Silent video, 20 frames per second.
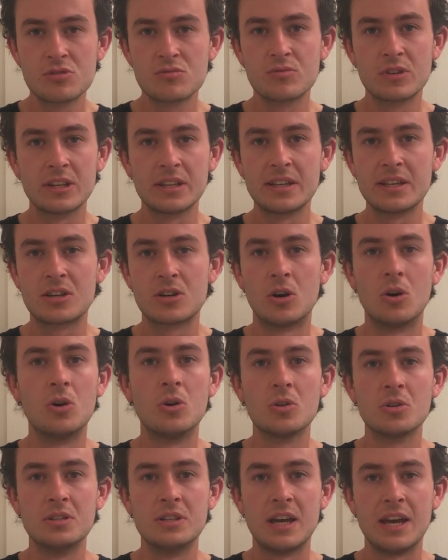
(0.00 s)
really
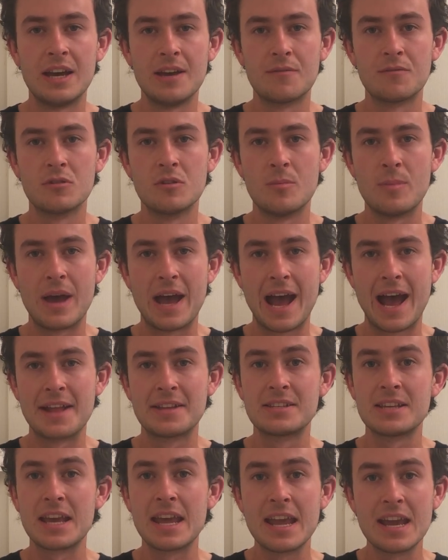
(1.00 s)
cold day for the
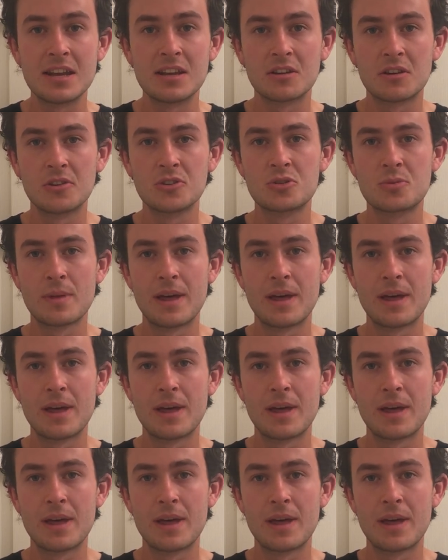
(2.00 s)
Bats, and it goes